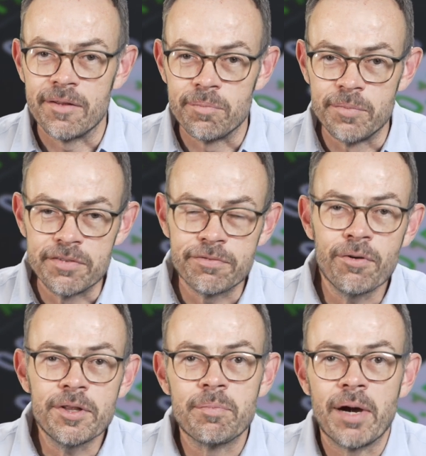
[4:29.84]

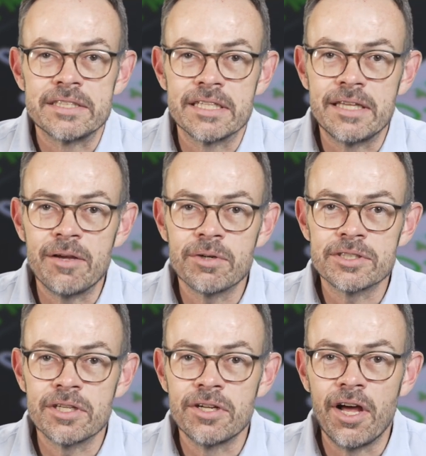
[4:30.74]
Before the budget, there
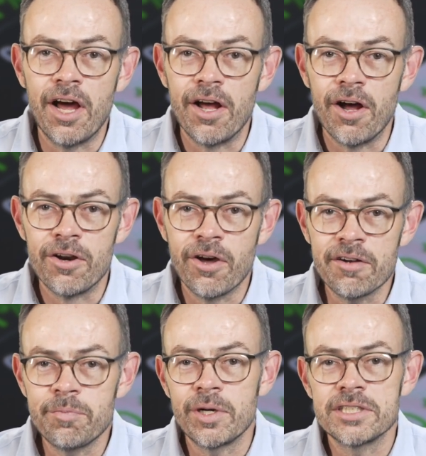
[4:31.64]
was a lot
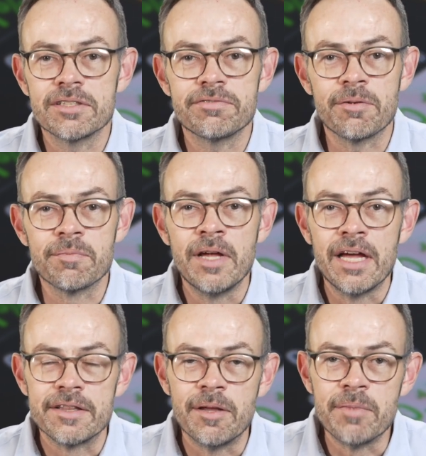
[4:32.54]
of pressure from
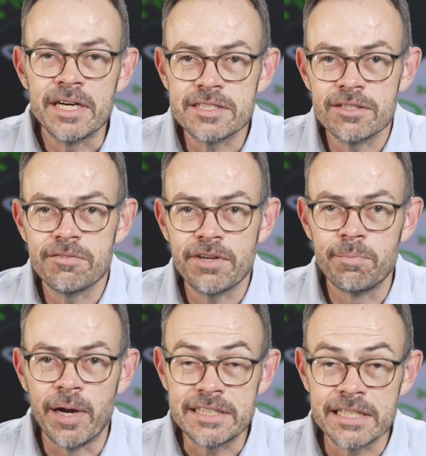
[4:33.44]
the Minister of
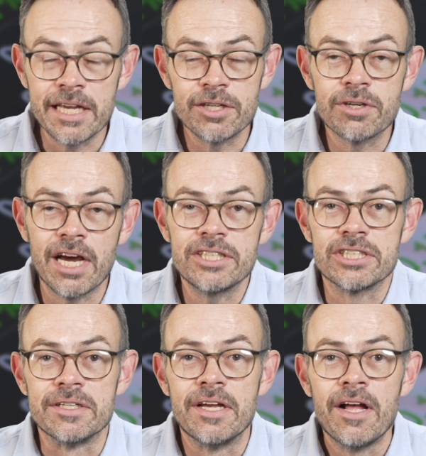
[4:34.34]
Basic
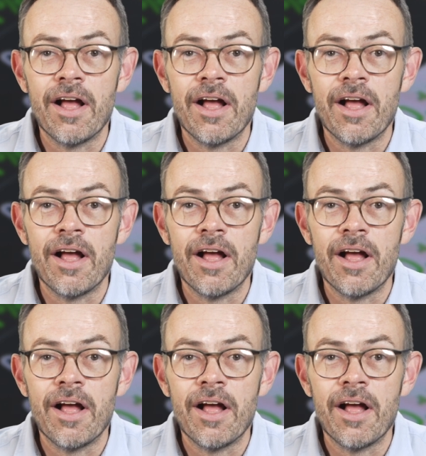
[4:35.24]
Education